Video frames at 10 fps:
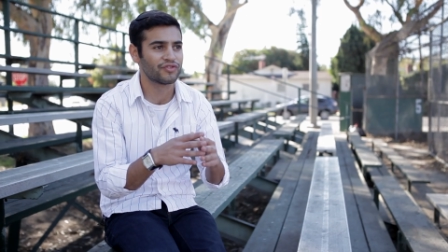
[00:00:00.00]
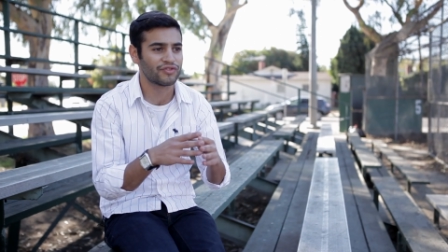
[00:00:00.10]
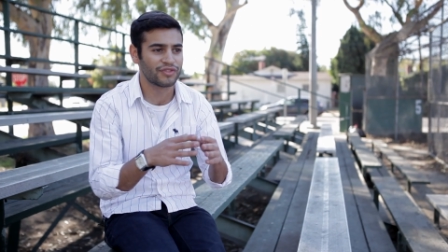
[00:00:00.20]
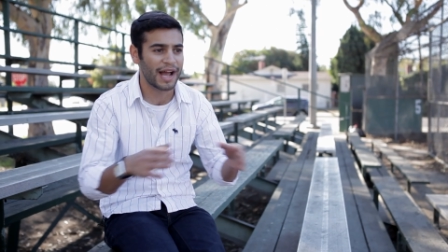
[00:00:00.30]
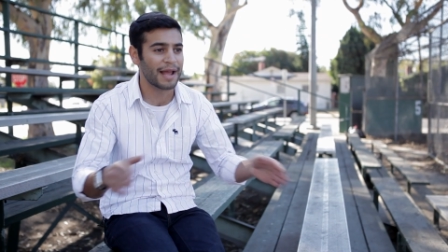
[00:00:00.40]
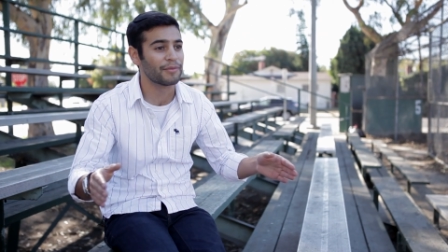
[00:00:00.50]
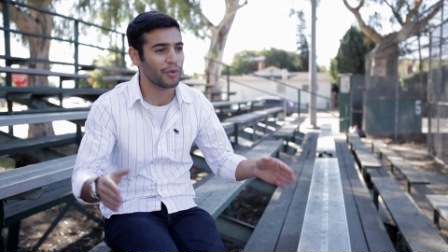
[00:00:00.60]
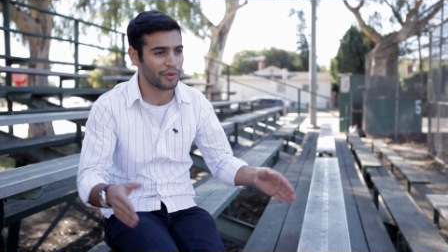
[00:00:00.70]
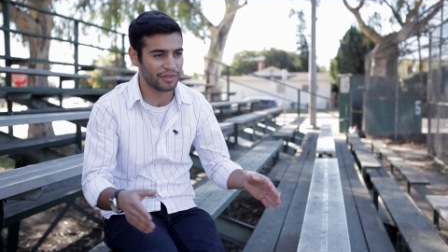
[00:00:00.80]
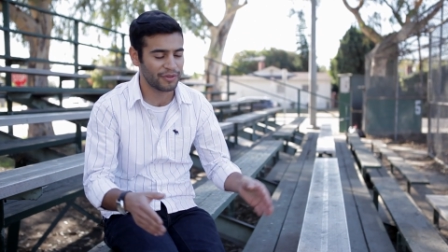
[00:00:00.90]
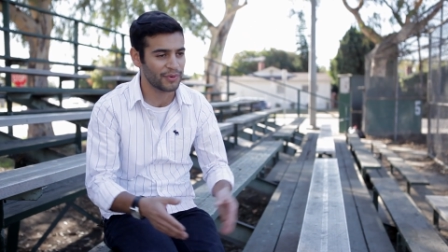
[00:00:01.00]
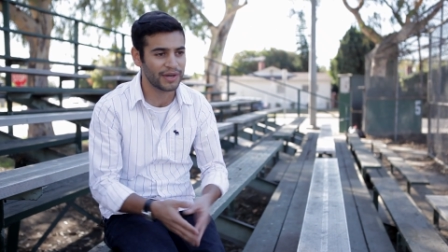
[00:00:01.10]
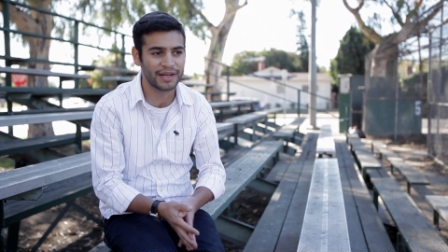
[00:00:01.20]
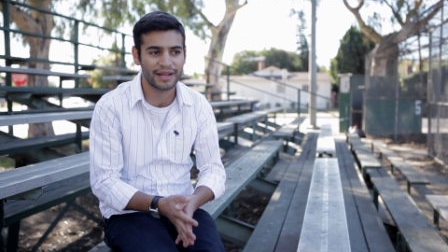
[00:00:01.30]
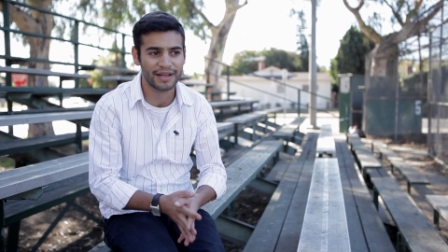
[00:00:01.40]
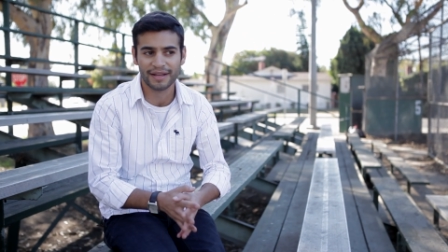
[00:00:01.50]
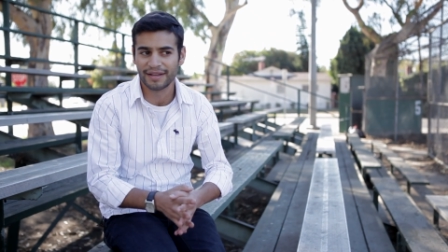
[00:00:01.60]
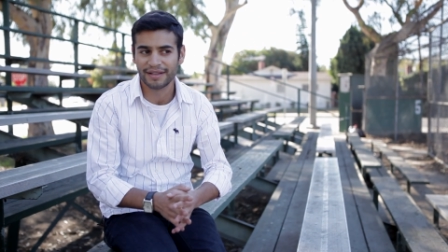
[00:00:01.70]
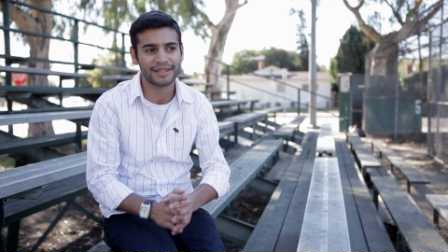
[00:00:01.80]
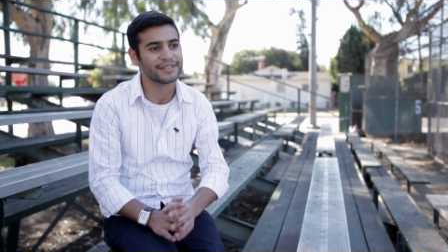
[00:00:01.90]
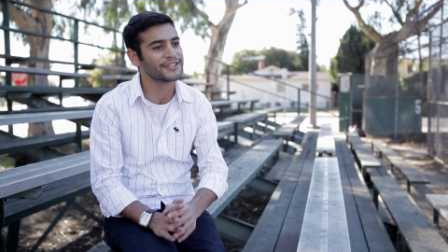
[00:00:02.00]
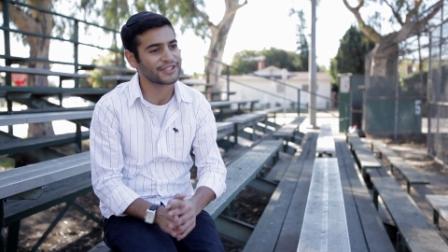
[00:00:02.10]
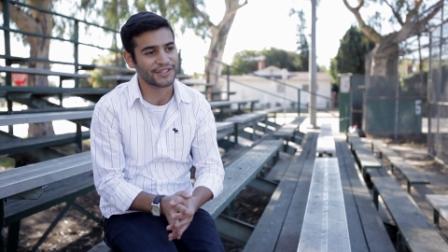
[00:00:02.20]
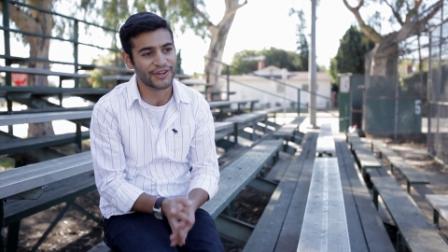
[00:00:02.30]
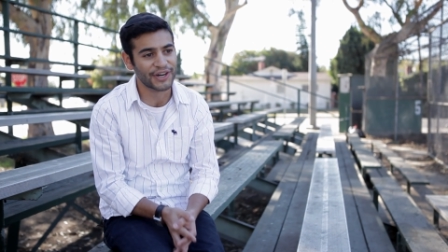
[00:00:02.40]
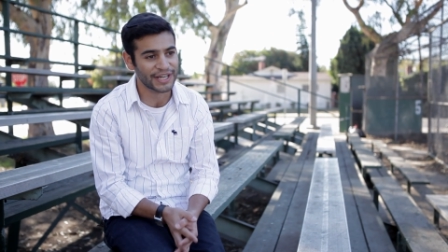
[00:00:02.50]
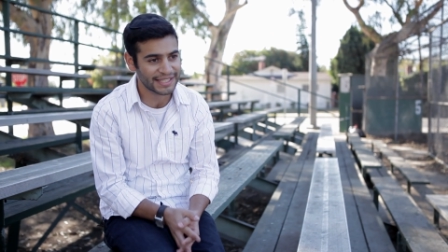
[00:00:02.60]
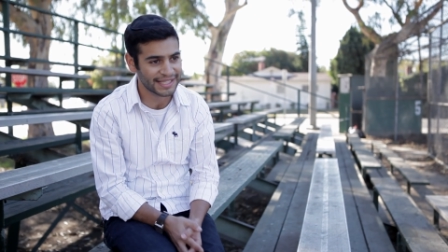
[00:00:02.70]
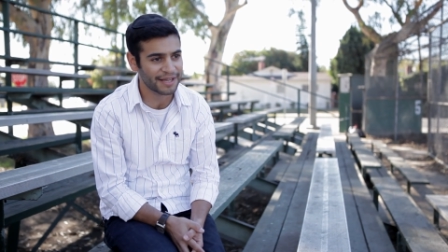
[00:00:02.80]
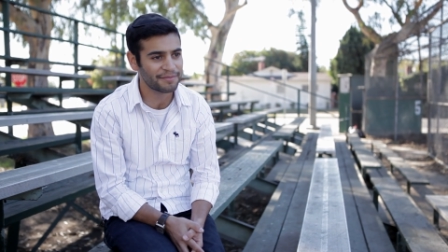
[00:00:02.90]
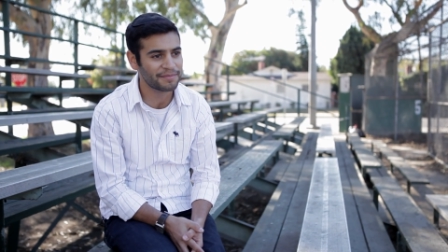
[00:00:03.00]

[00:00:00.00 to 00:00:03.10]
time going through it is just the hardest step